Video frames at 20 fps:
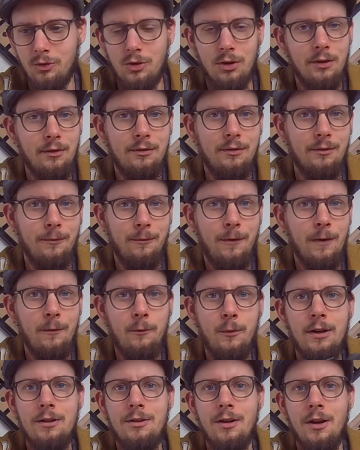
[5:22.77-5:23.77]
just feel
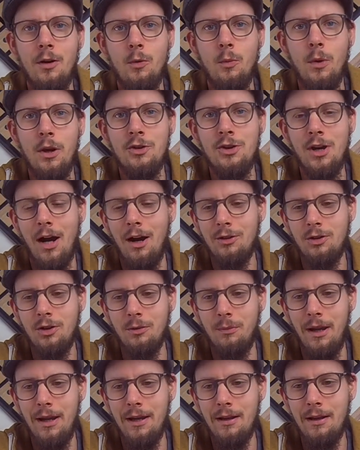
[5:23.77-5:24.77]
free to reach out to
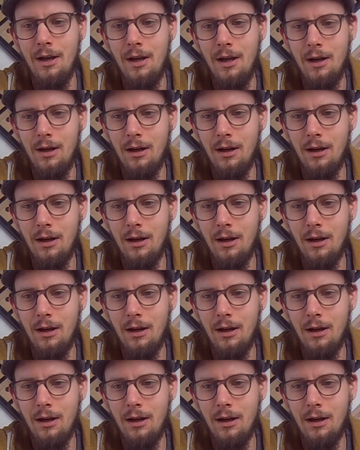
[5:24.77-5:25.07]
me.